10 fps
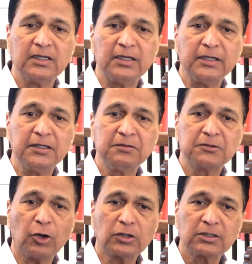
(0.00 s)
He
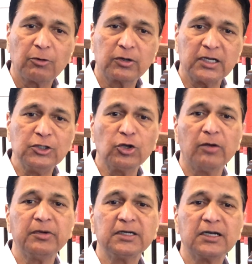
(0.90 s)
talks about
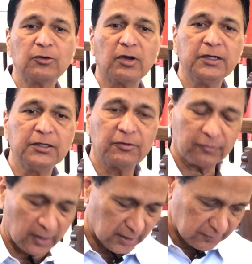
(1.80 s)
enjoyment and quality of
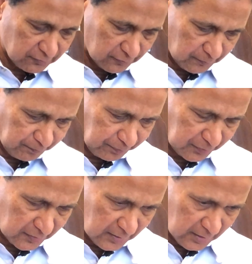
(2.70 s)
life,
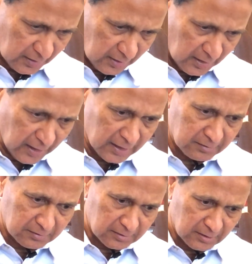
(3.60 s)

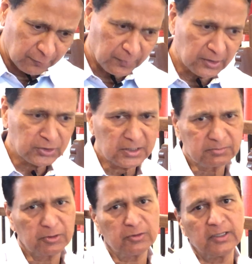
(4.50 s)
and differentiates
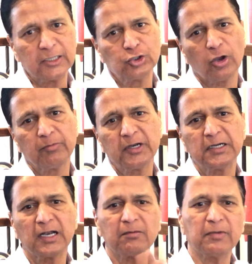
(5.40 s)
between
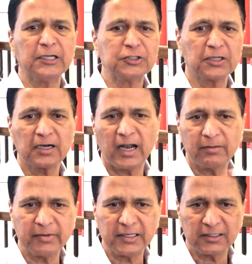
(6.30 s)
enjoyment and pleasure
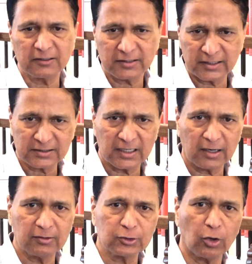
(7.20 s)
and many other things that
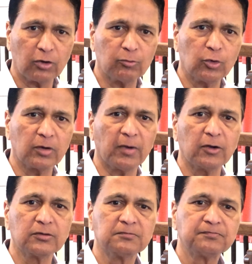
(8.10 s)
I will talk more about.